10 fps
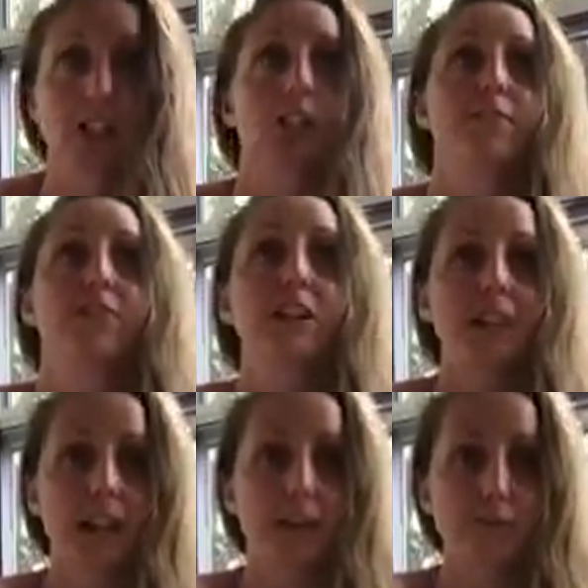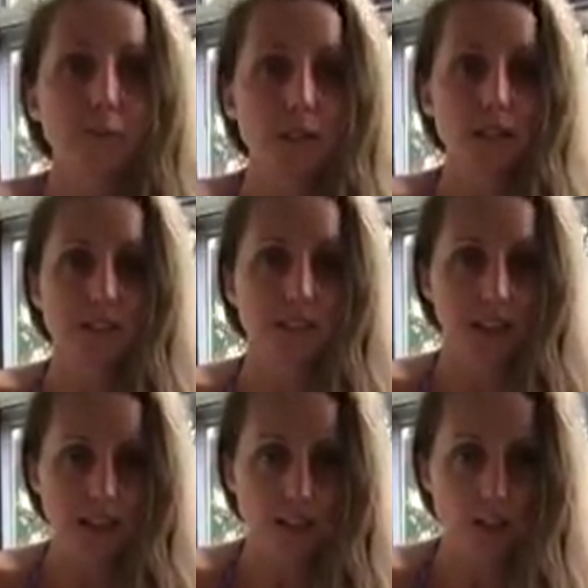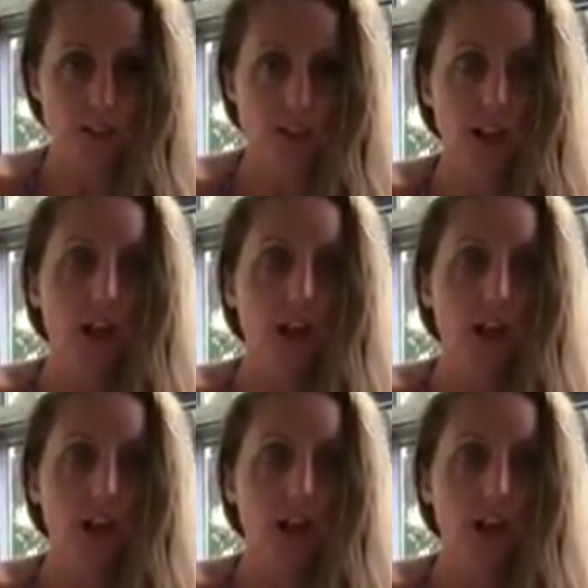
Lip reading: You're gonna feel like everybody is against you.